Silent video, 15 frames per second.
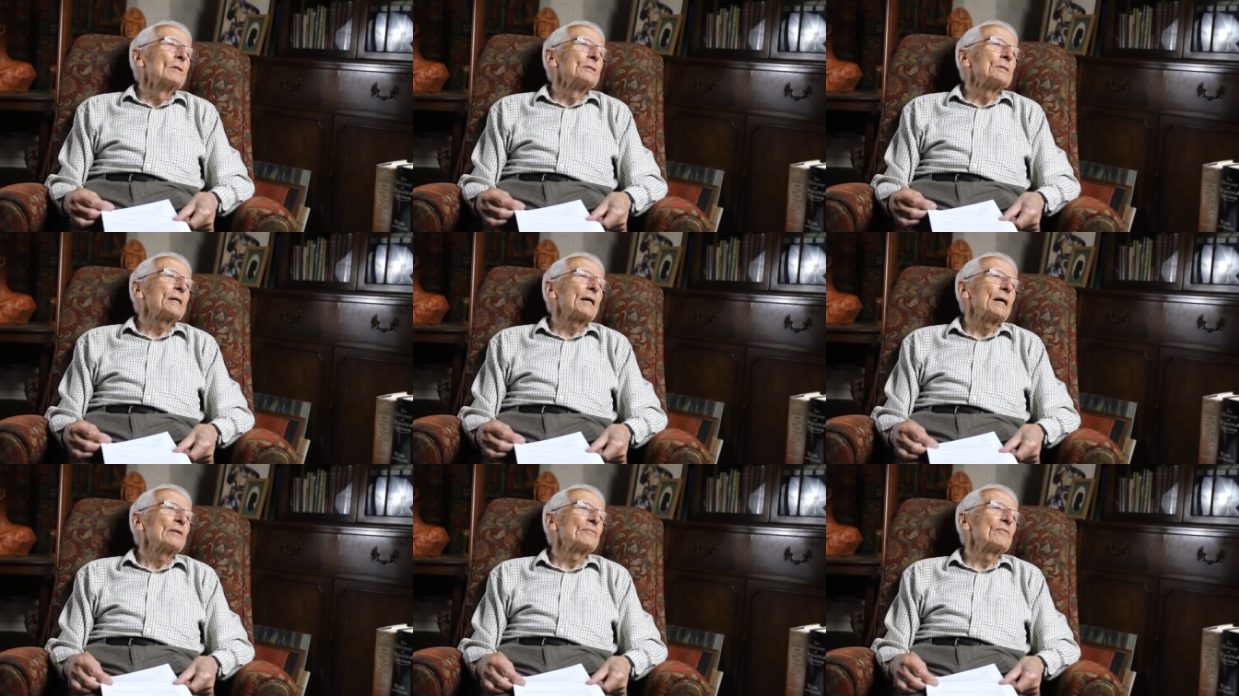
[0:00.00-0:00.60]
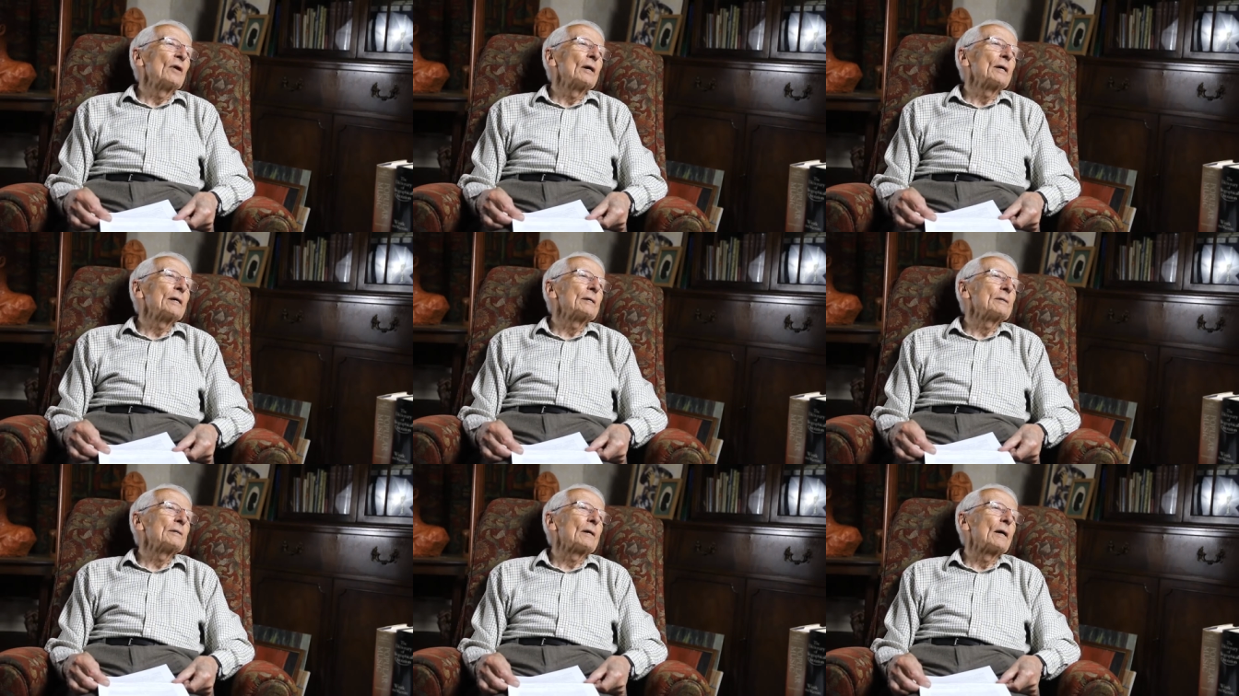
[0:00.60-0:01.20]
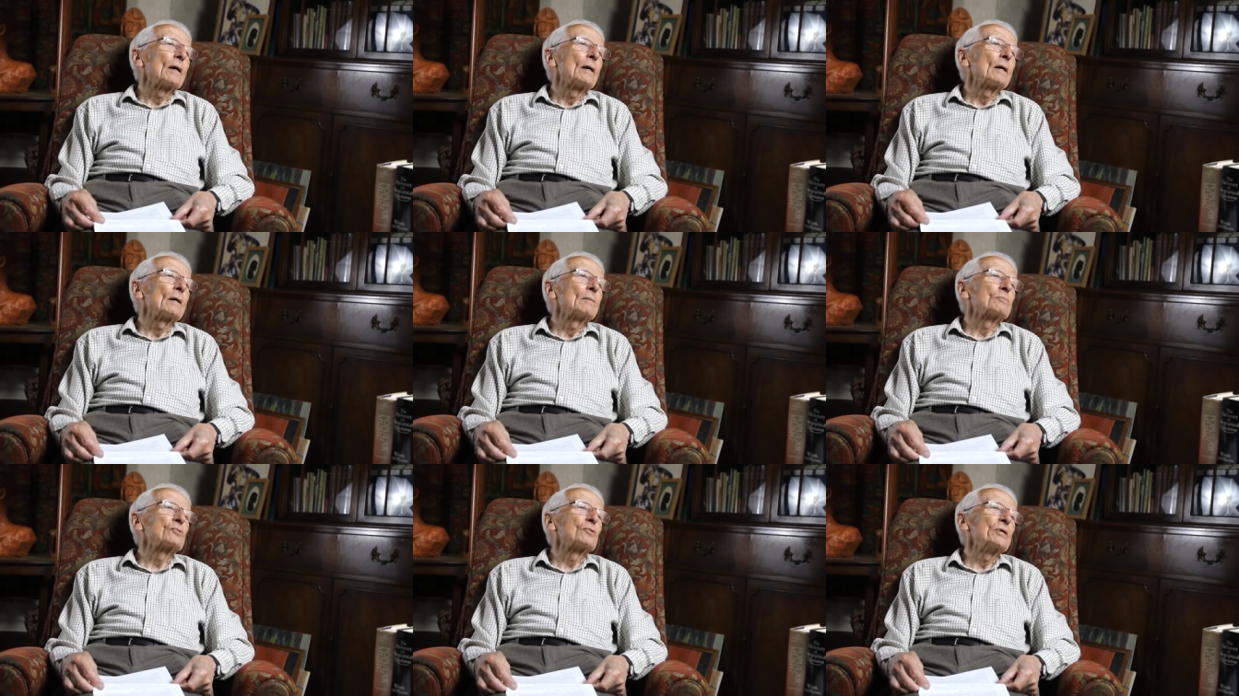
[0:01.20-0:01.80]
decay of lying
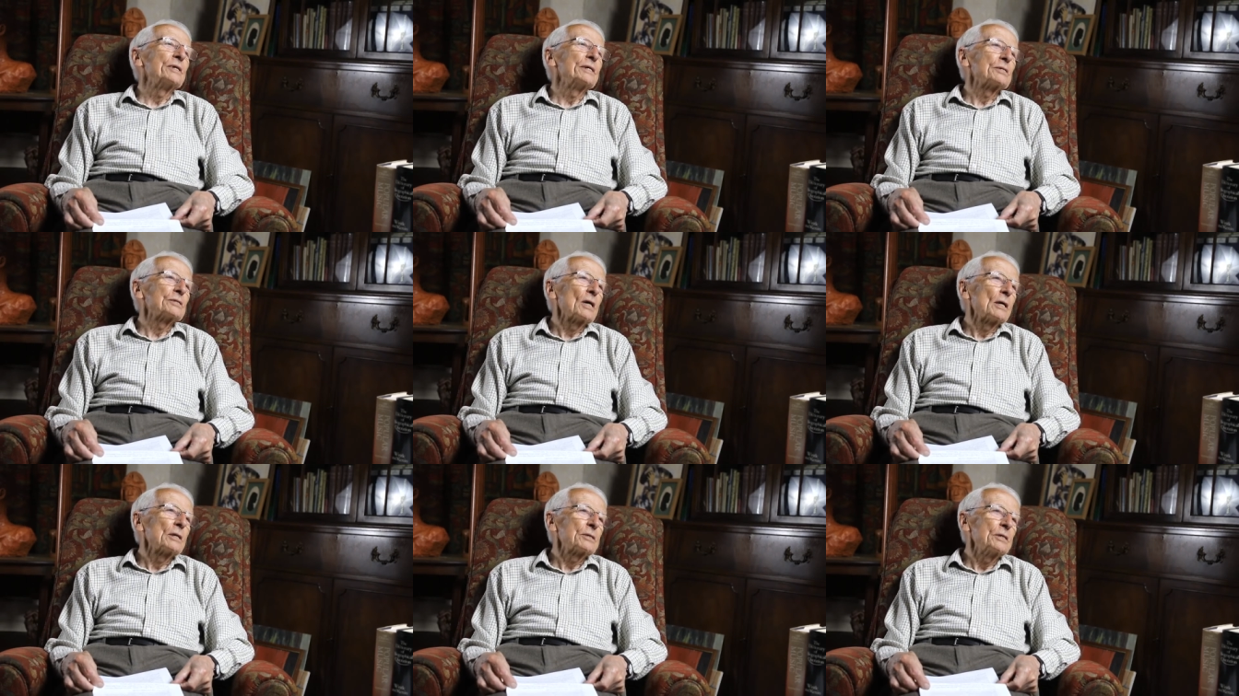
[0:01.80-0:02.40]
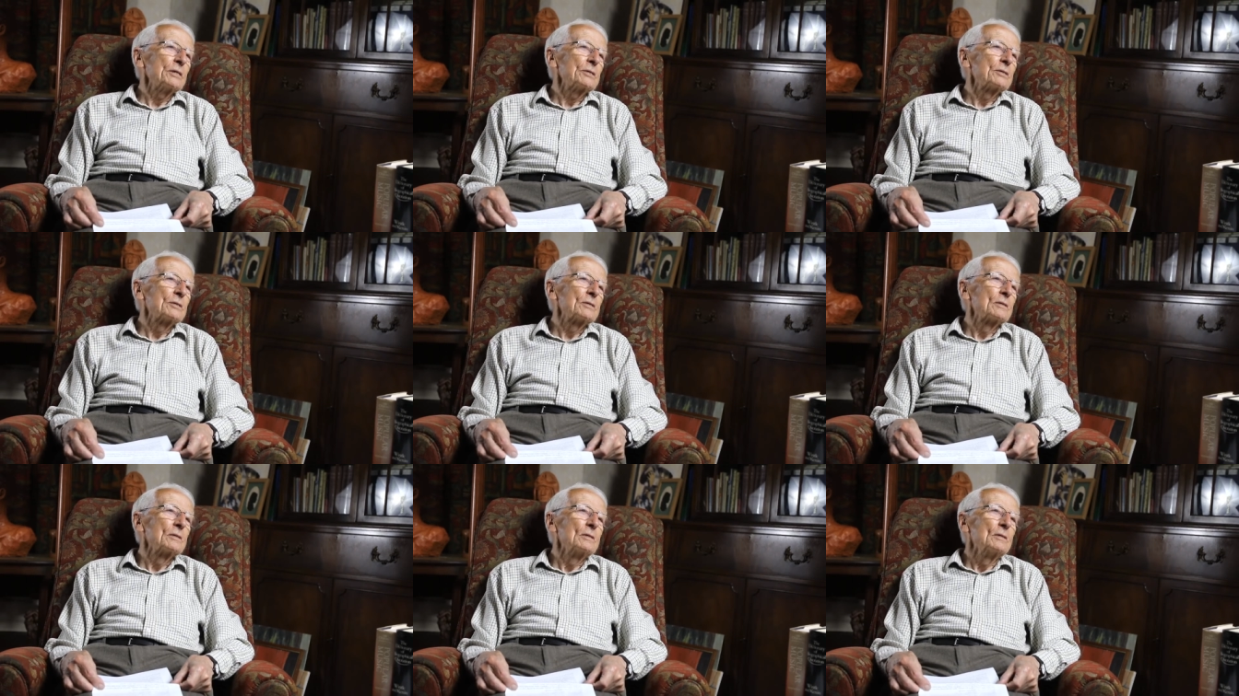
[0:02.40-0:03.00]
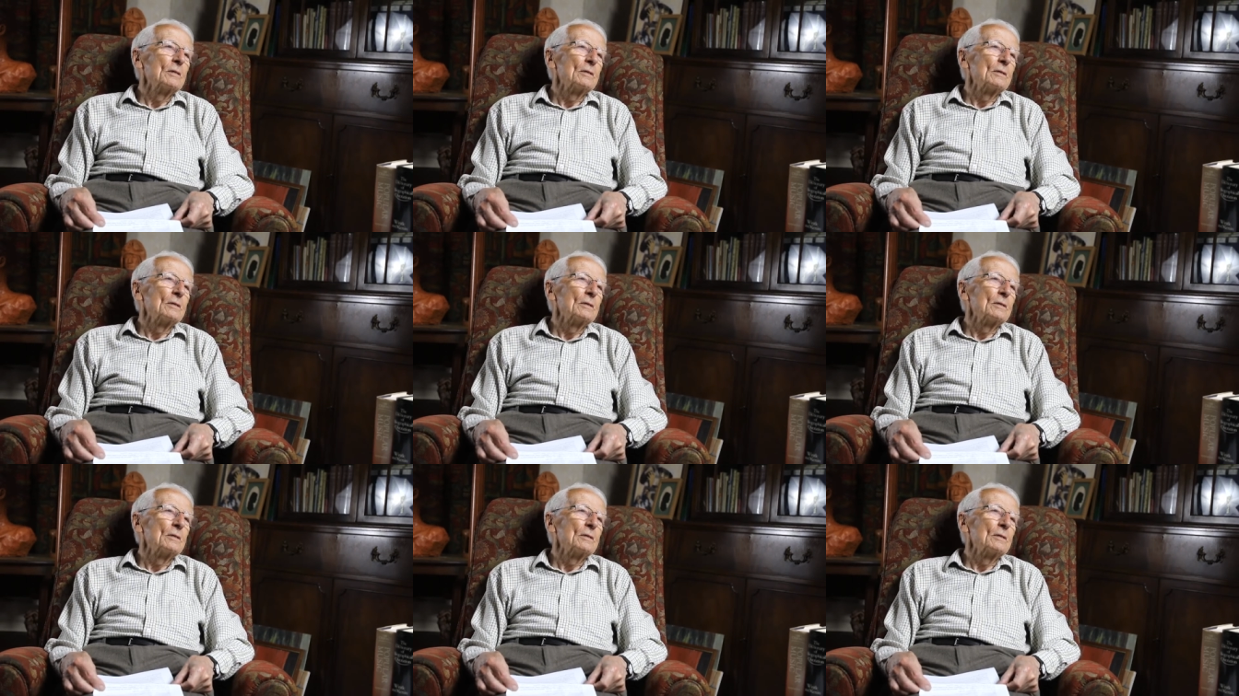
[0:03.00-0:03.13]
uh, critic as artist,